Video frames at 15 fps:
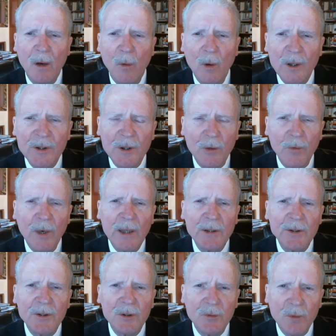was a
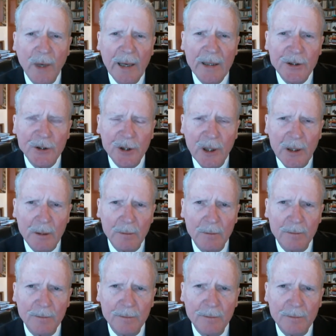restoration
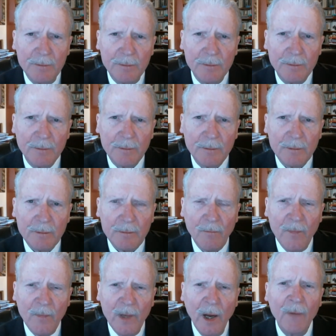
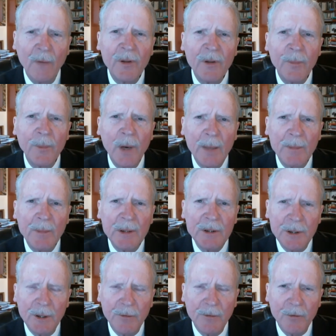of the
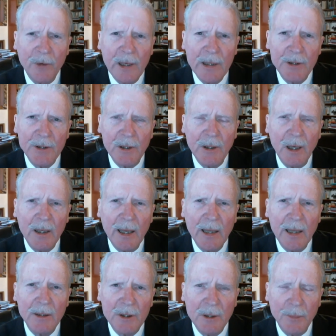primacy of reason
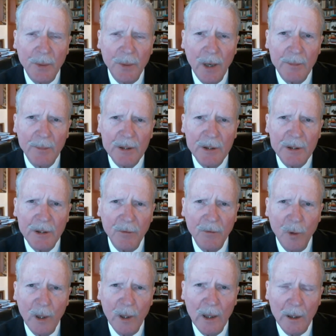against the primacy of
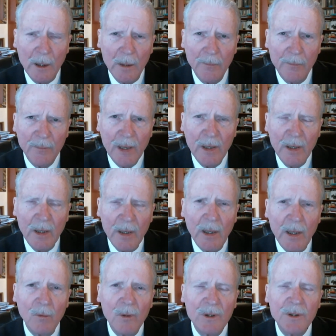will.
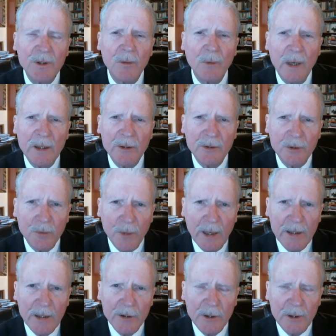It was a
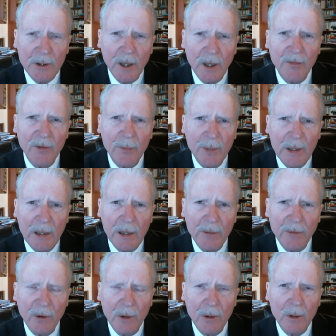restoration of the
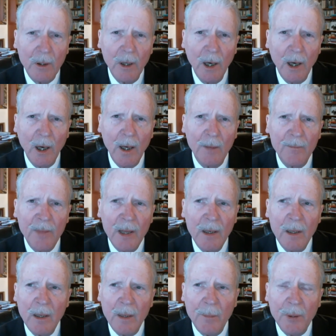medieval
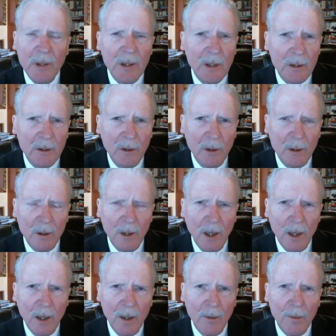
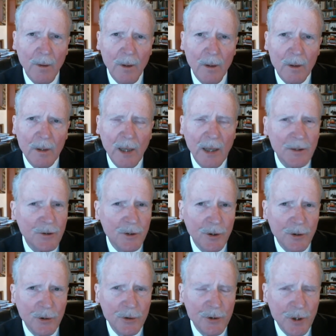political
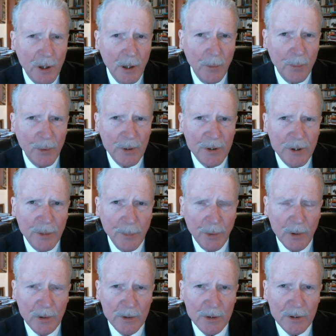constitutional
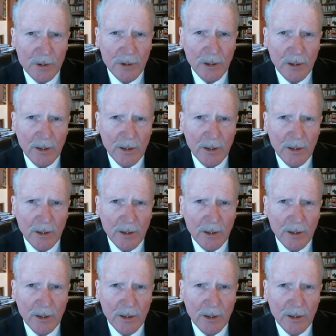principles.